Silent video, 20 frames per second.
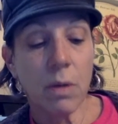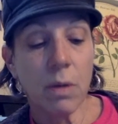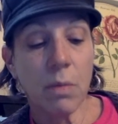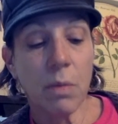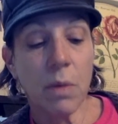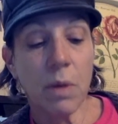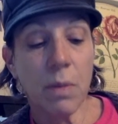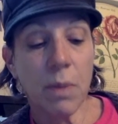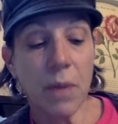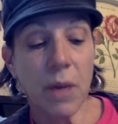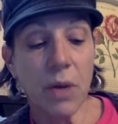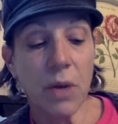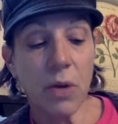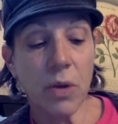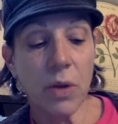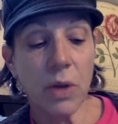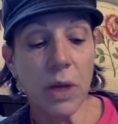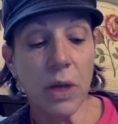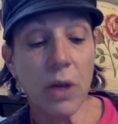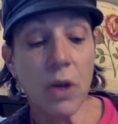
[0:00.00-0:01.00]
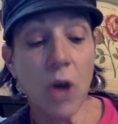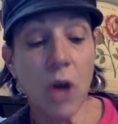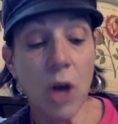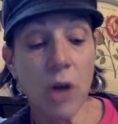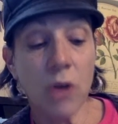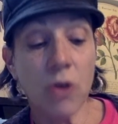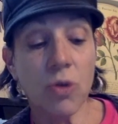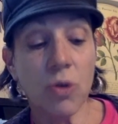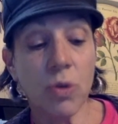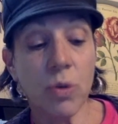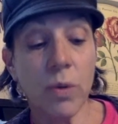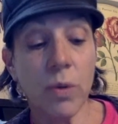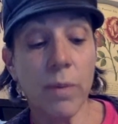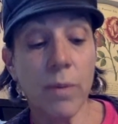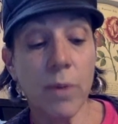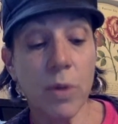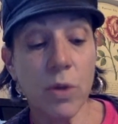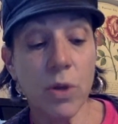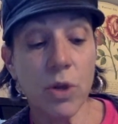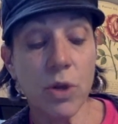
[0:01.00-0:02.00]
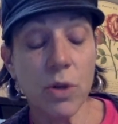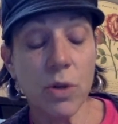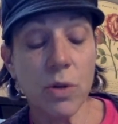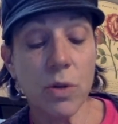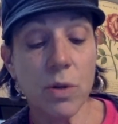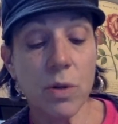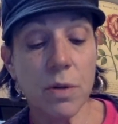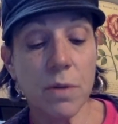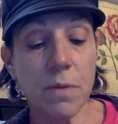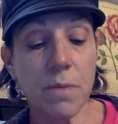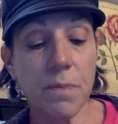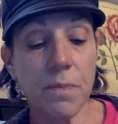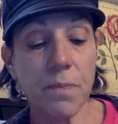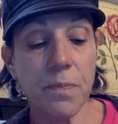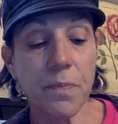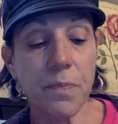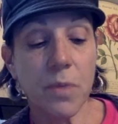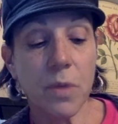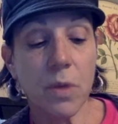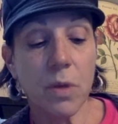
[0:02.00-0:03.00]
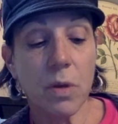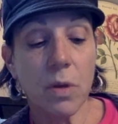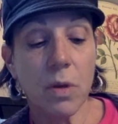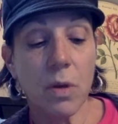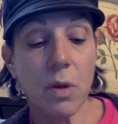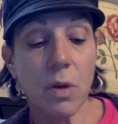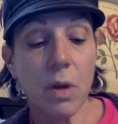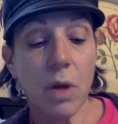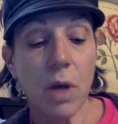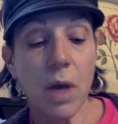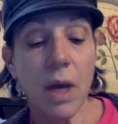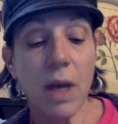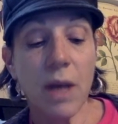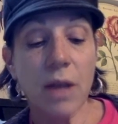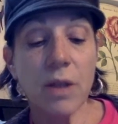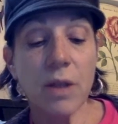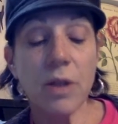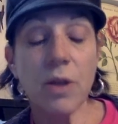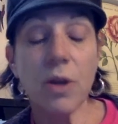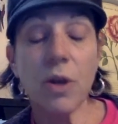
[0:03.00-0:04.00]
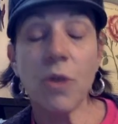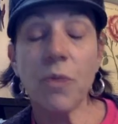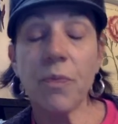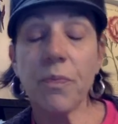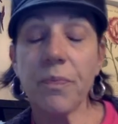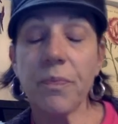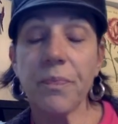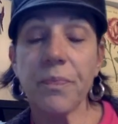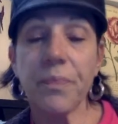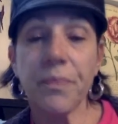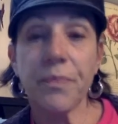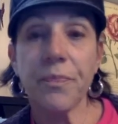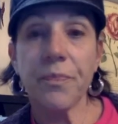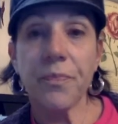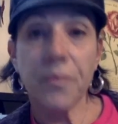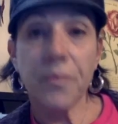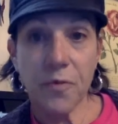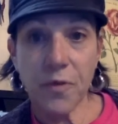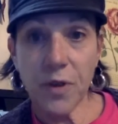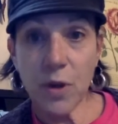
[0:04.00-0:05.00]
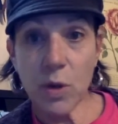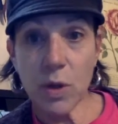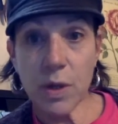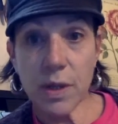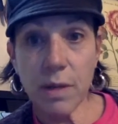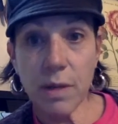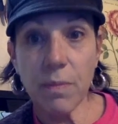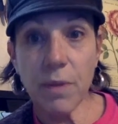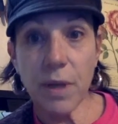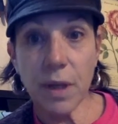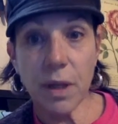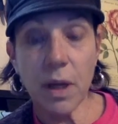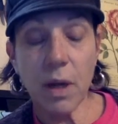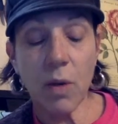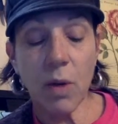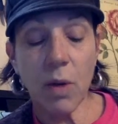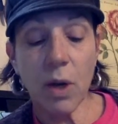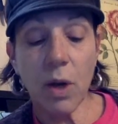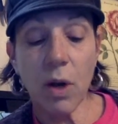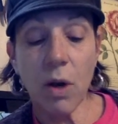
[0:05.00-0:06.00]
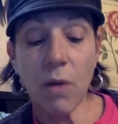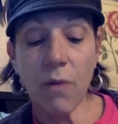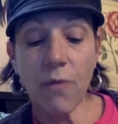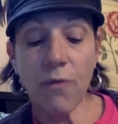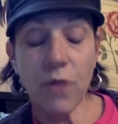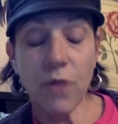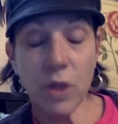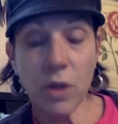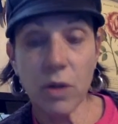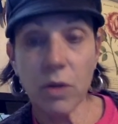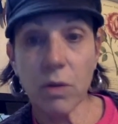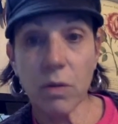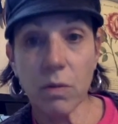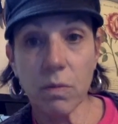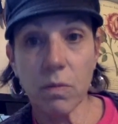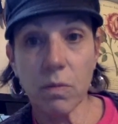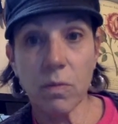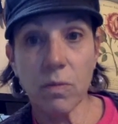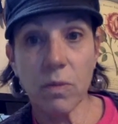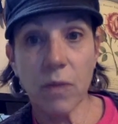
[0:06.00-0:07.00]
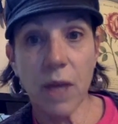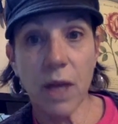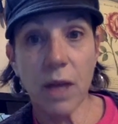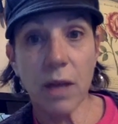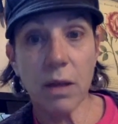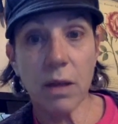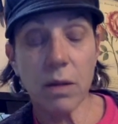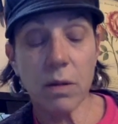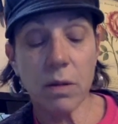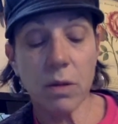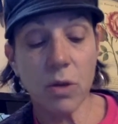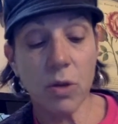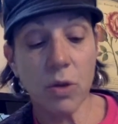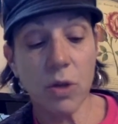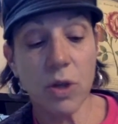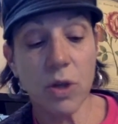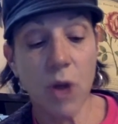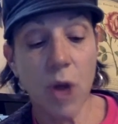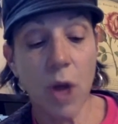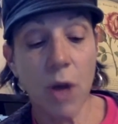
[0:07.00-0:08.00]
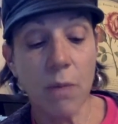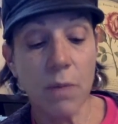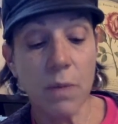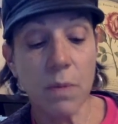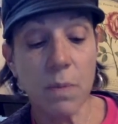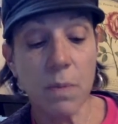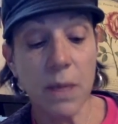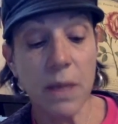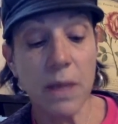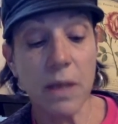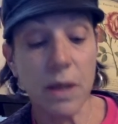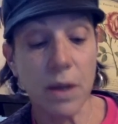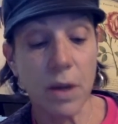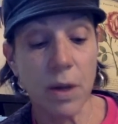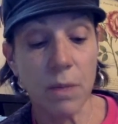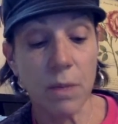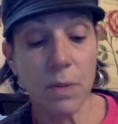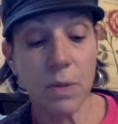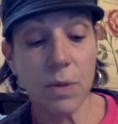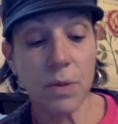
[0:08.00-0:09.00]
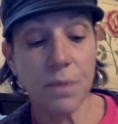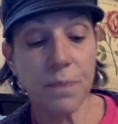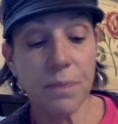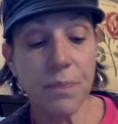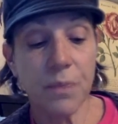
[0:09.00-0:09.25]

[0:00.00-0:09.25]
but apparently not true emotions. And fear is something that we all feel at certain times, many times,